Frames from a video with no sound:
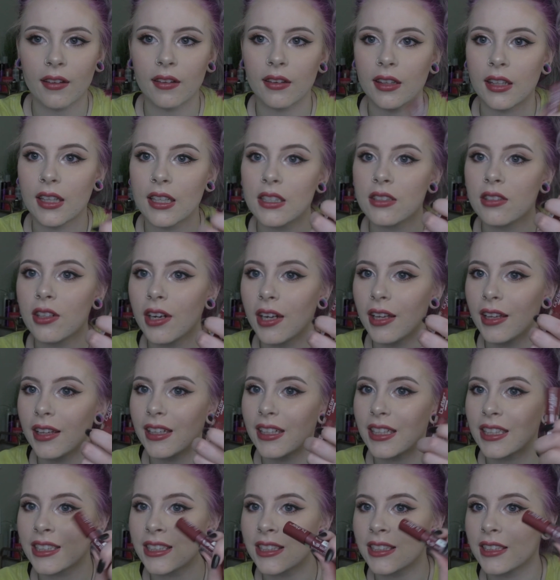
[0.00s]
these are at
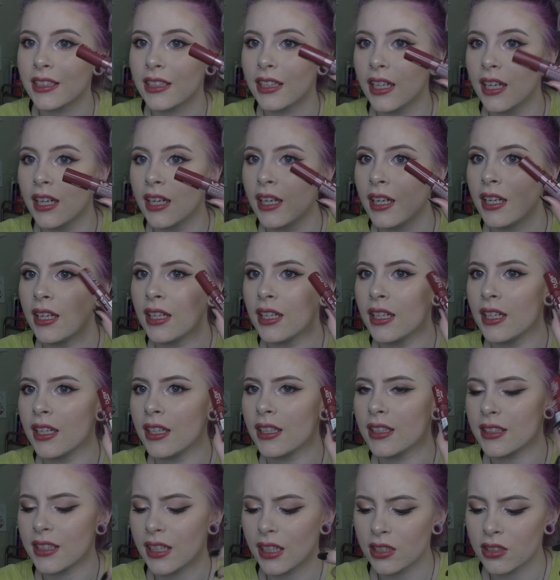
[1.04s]
least
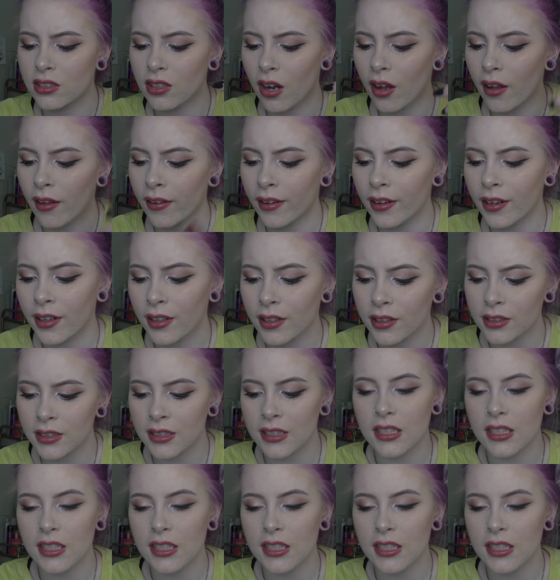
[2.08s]
$6.